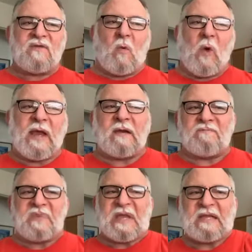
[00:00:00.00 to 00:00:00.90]
The way to
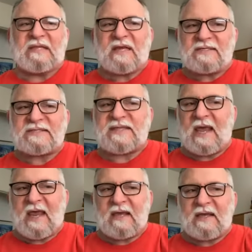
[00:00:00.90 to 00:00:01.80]
beat this
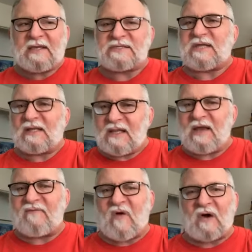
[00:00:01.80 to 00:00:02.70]
thing is to
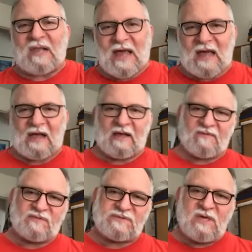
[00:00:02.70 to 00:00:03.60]
live our
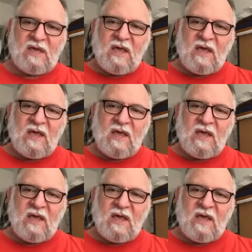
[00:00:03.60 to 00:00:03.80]
lives